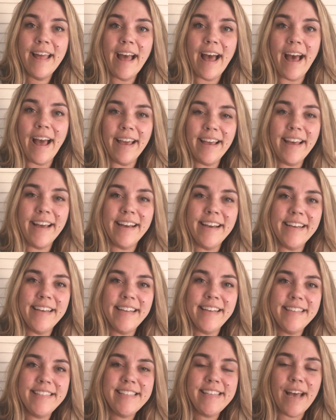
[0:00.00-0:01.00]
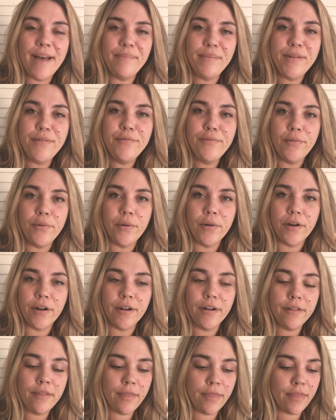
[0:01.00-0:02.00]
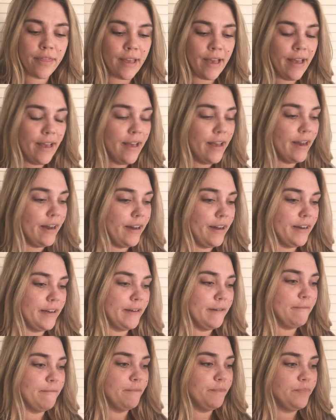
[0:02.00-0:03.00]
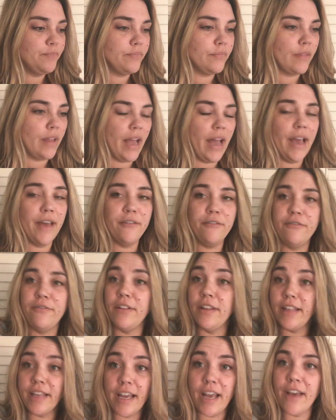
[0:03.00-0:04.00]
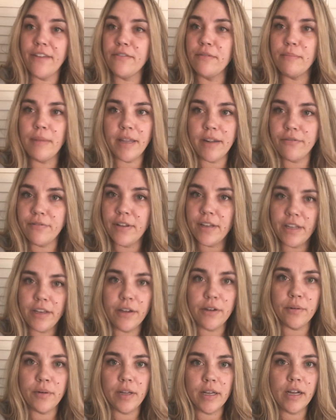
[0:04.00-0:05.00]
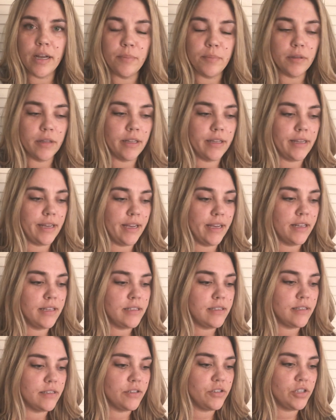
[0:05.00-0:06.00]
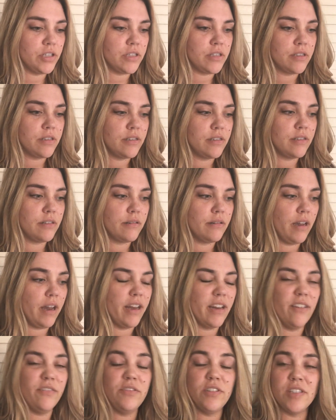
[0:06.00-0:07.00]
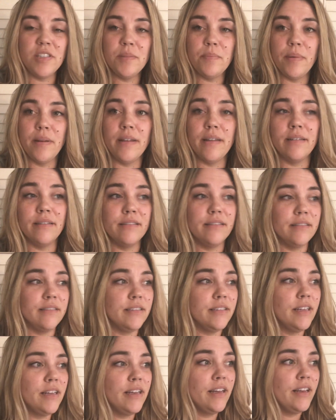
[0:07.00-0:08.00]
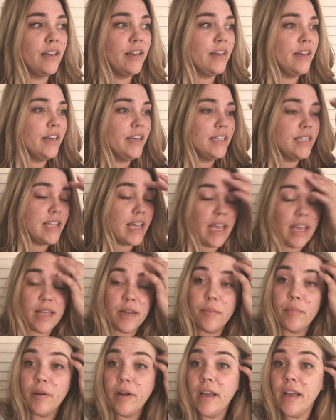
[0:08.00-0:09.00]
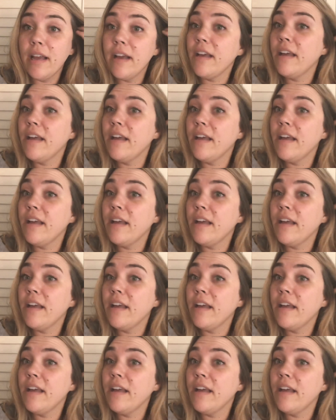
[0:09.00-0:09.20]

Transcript: Hi guys, happy 4th. I feel like I haven't made a video in a couple of days and just been taking a break.